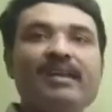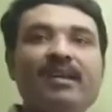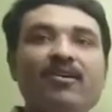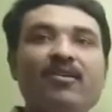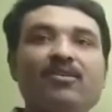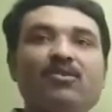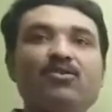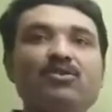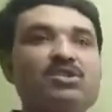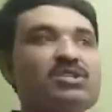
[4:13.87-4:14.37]

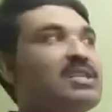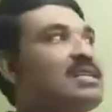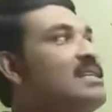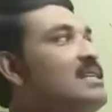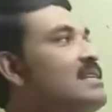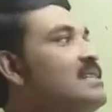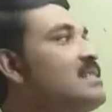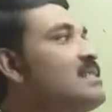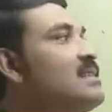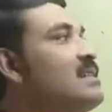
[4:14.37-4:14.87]
Now, question
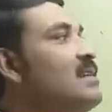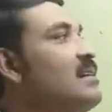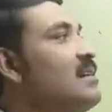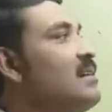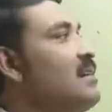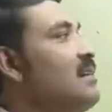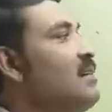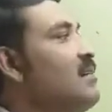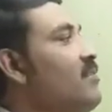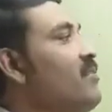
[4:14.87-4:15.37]
is
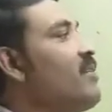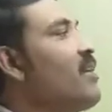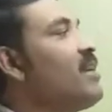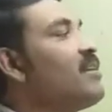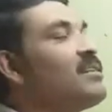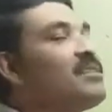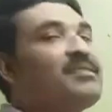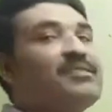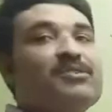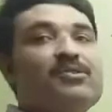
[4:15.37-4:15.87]
we
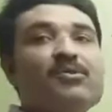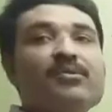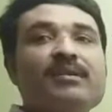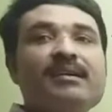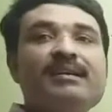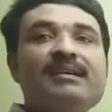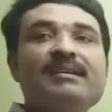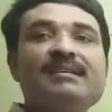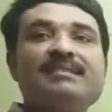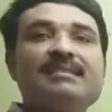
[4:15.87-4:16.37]
had two
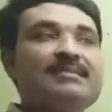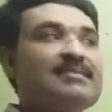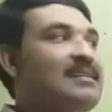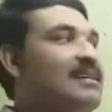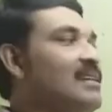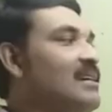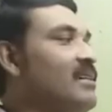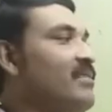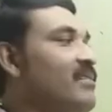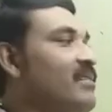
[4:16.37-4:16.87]
conditions
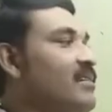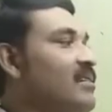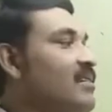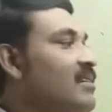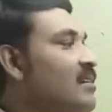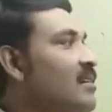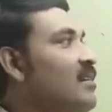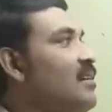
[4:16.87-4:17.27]
are given